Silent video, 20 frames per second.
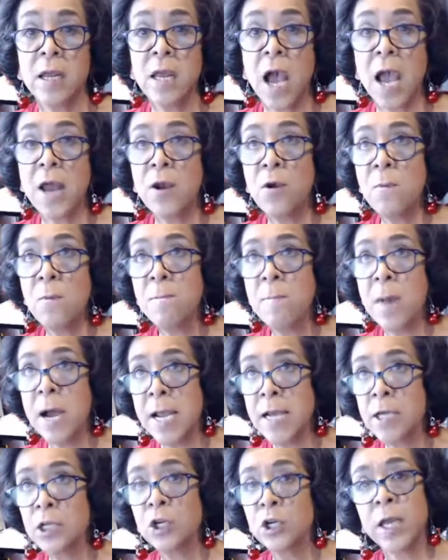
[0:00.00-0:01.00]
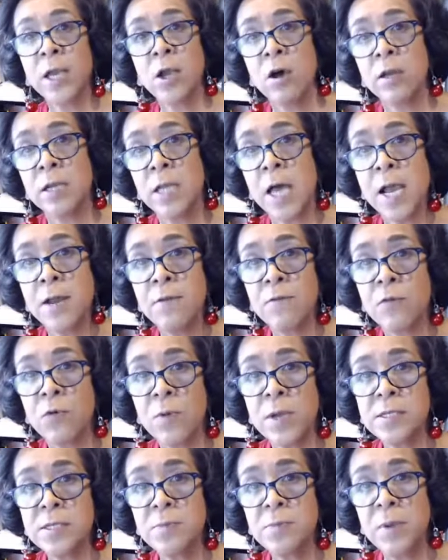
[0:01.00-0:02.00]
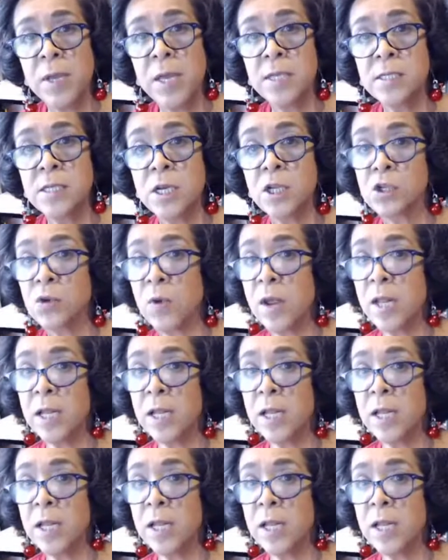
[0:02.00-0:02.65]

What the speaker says: I don't mind looking online for recipes, and it's great.